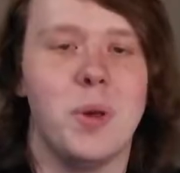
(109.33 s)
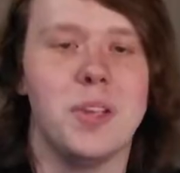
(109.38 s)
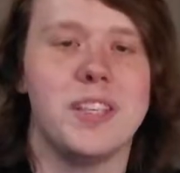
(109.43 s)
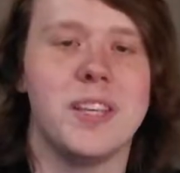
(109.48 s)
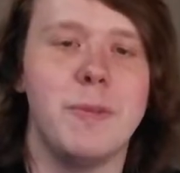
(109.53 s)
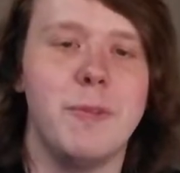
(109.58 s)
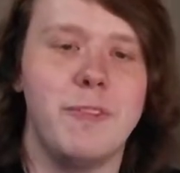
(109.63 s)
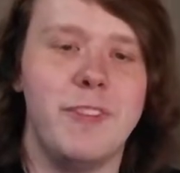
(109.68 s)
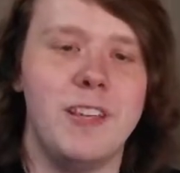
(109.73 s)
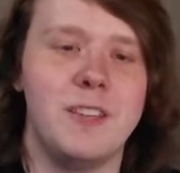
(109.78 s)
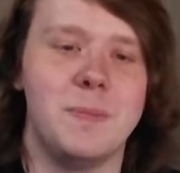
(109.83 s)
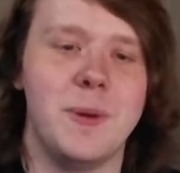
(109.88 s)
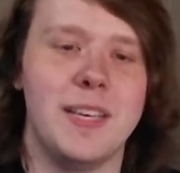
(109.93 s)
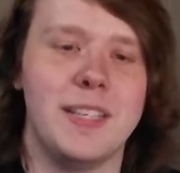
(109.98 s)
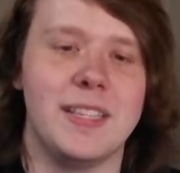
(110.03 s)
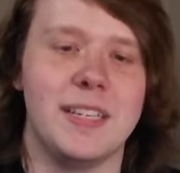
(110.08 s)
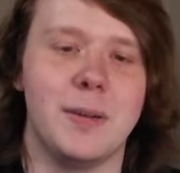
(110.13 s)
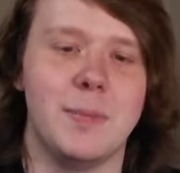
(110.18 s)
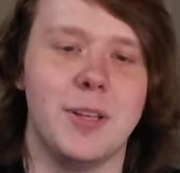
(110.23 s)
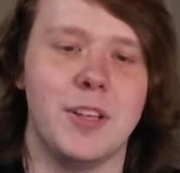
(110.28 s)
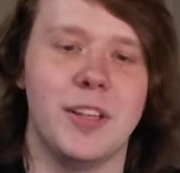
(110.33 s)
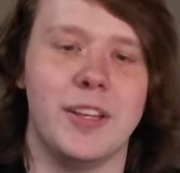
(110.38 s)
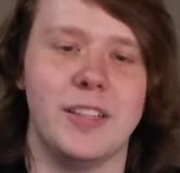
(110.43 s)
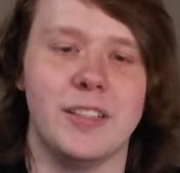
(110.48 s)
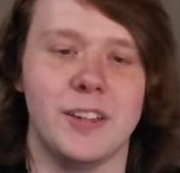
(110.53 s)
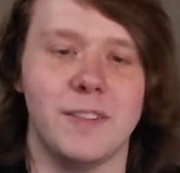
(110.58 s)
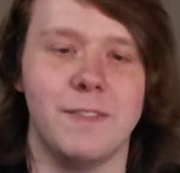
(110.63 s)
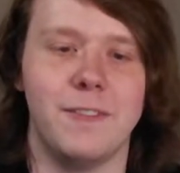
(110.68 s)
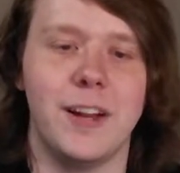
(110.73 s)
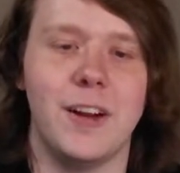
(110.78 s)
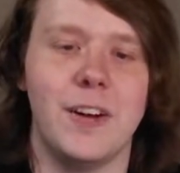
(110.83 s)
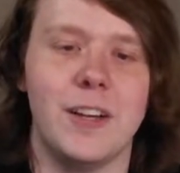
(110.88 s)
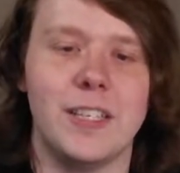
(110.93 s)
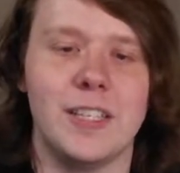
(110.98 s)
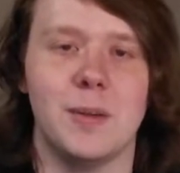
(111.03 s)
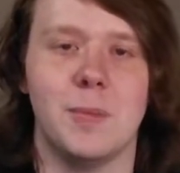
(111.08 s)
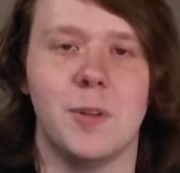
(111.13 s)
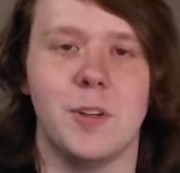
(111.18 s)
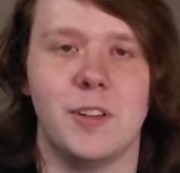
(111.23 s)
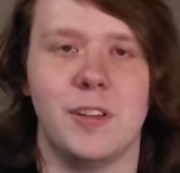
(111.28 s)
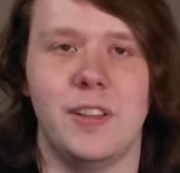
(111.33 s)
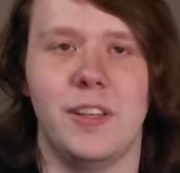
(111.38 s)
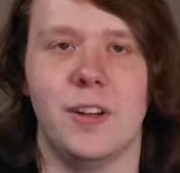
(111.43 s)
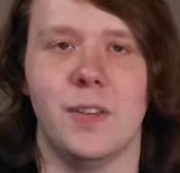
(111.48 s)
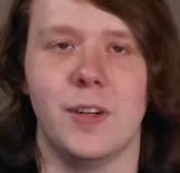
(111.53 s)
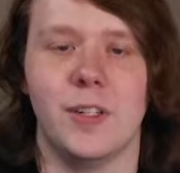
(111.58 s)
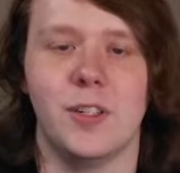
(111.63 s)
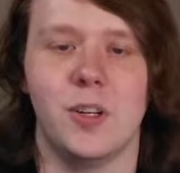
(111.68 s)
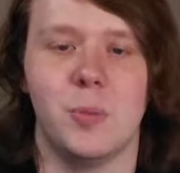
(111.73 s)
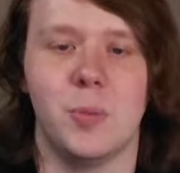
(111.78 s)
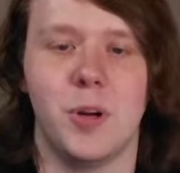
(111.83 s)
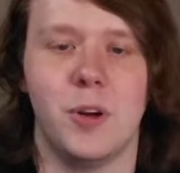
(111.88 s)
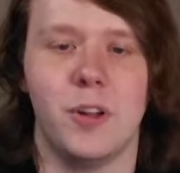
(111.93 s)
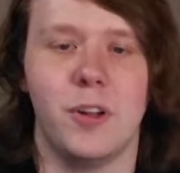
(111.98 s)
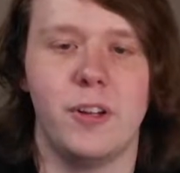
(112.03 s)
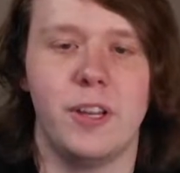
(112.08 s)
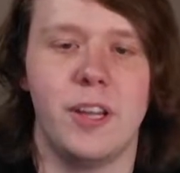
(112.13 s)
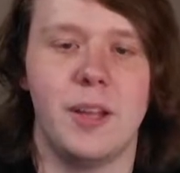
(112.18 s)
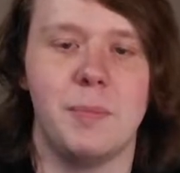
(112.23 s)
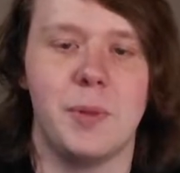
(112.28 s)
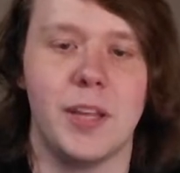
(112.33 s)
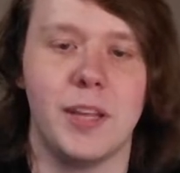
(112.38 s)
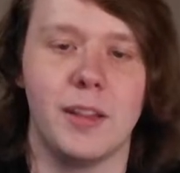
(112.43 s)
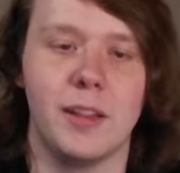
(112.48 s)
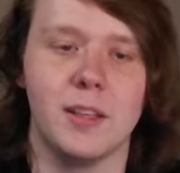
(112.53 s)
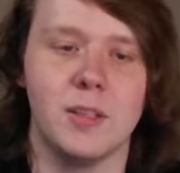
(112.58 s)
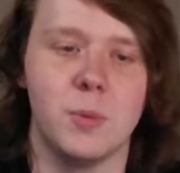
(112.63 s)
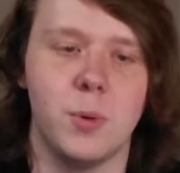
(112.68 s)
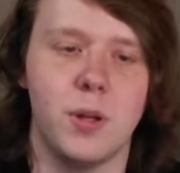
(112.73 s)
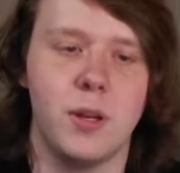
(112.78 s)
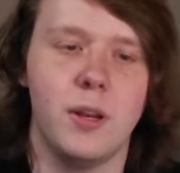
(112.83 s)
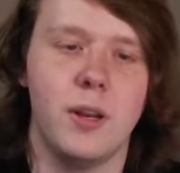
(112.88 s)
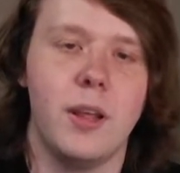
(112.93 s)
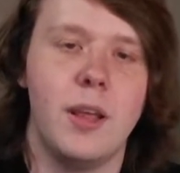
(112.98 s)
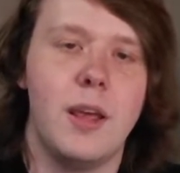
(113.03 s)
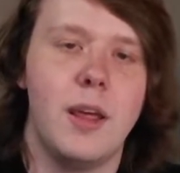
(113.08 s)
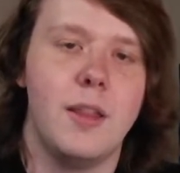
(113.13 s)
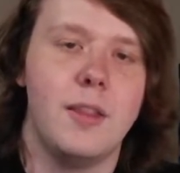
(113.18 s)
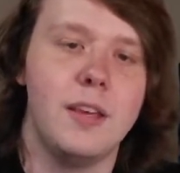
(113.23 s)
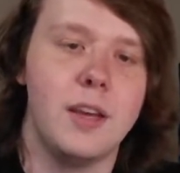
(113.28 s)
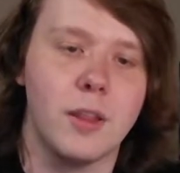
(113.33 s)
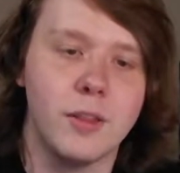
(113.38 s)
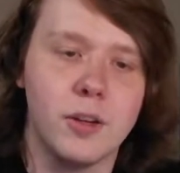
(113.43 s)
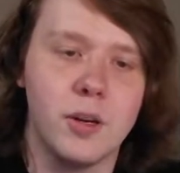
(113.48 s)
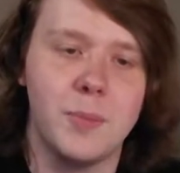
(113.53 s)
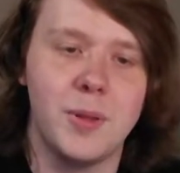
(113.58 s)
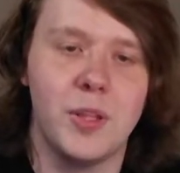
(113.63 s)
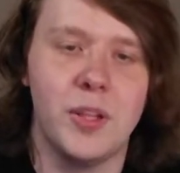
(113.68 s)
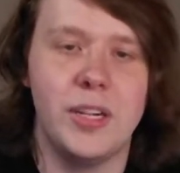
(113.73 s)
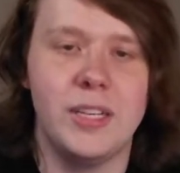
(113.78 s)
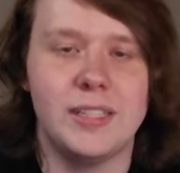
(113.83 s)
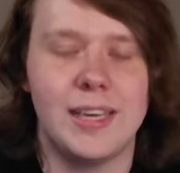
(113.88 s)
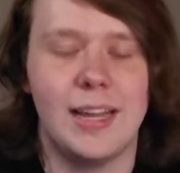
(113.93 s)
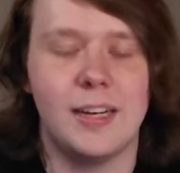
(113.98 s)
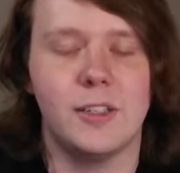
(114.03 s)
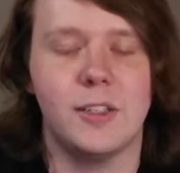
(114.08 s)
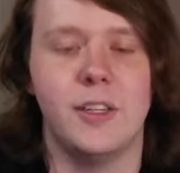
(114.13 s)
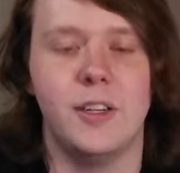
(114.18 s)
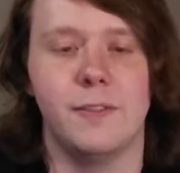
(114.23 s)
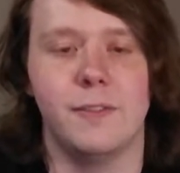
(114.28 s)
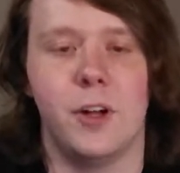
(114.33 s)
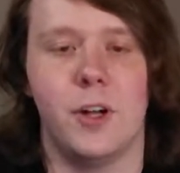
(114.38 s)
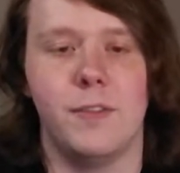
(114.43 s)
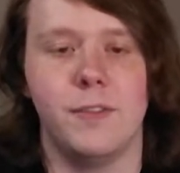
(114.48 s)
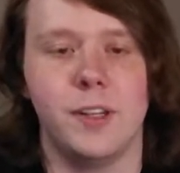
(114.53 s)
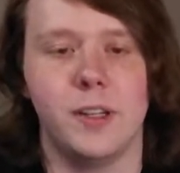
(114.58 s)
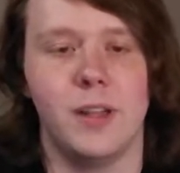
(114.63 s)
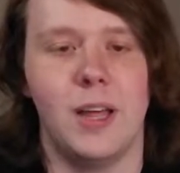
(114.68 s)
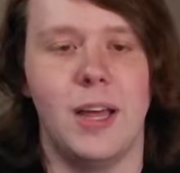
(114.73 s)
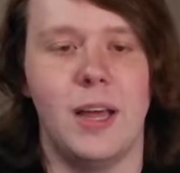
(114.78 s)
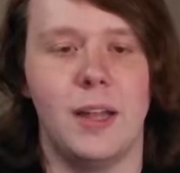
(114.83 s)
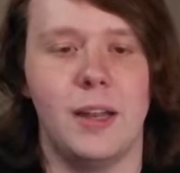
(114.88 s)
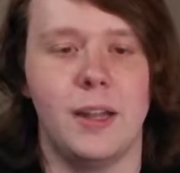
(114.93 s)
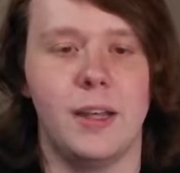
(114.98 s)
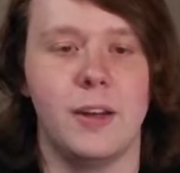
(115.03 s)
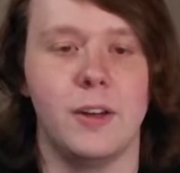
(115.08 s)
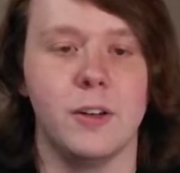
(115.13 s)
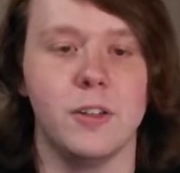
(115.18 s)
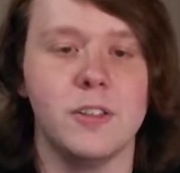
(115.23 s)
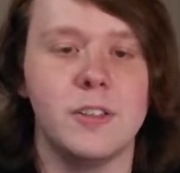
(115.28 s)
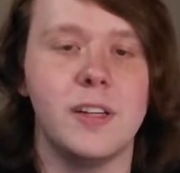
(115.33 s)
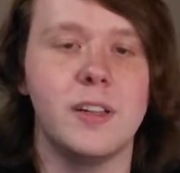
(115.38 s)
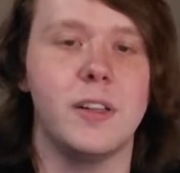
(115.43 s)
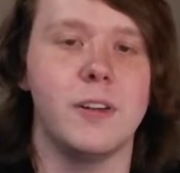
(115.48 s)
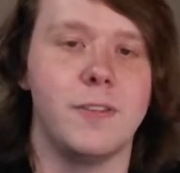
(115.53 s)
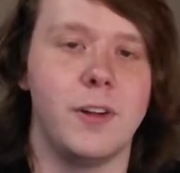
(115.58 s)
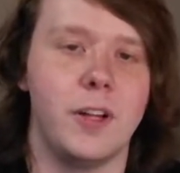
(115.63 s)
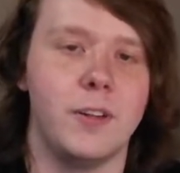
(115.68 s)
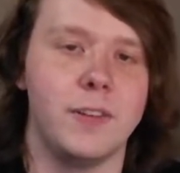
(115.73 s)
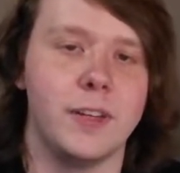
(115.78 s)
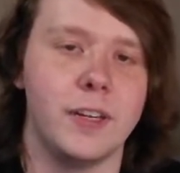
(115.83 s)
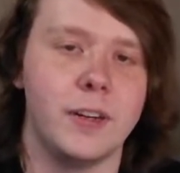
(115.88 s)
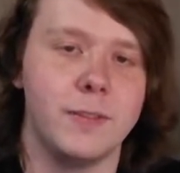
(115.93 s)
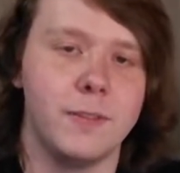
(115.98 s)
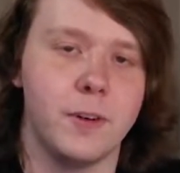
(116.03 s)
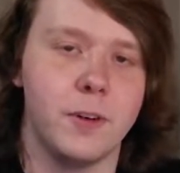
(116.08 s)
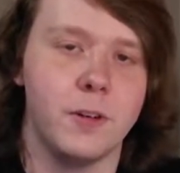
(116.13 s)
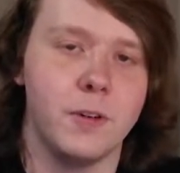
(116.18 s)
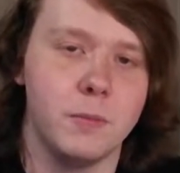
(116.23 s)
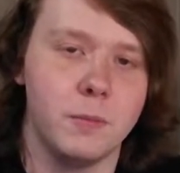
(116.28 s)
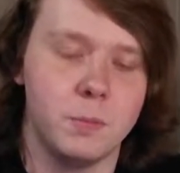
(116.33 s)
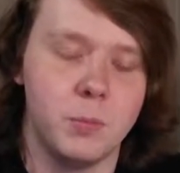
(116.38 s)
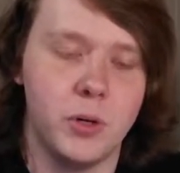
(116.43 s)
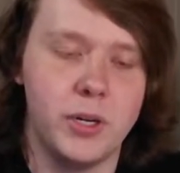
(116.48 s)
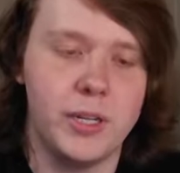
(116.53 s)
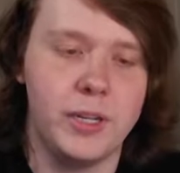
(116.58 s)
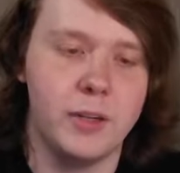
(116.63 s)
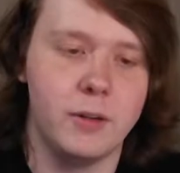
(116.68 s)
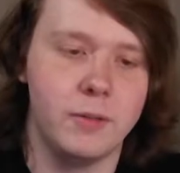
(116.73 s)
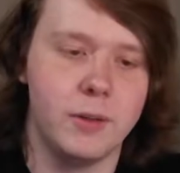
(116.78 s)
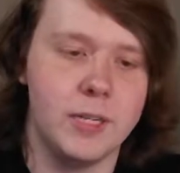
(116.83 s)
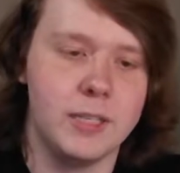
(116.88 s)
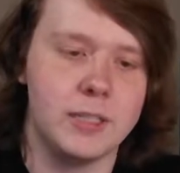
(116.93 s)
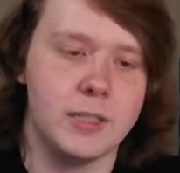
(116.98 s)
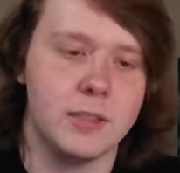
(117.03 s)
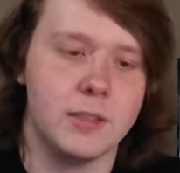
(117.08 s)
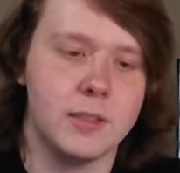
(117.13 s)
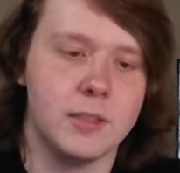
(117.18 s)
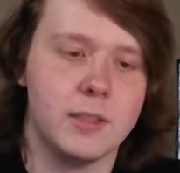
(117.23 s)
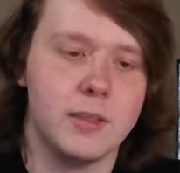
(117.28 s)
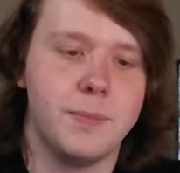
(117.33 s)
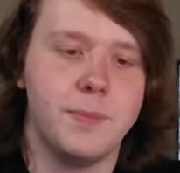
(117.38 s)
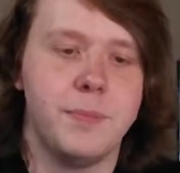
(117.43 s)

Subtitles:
While some of these basic abilities are very similar to the original prototype, like this one, the other abilities actually evolved a lot and are still evolving for pretty good reasons.